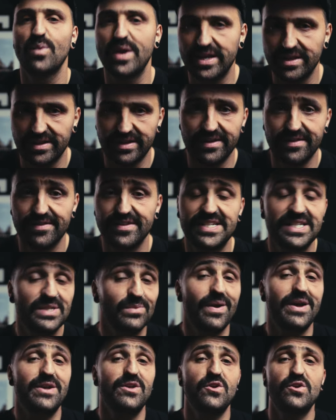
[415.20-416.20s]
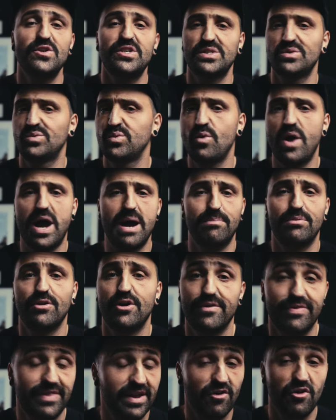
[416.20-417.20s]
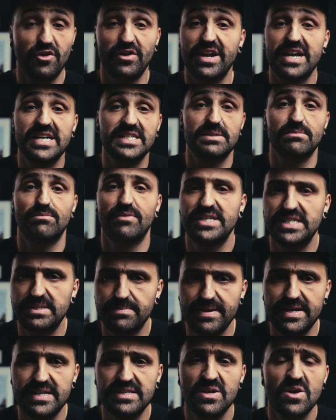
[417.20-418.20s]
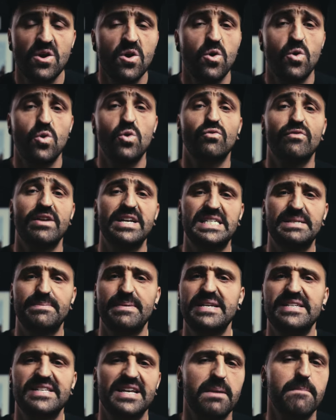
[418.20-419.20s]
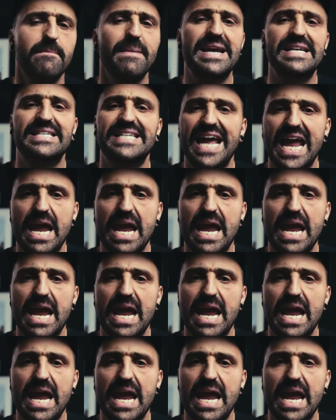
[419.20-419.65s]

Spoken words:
Weekly. This is where users will upload their own custom recipes or recipes that are made to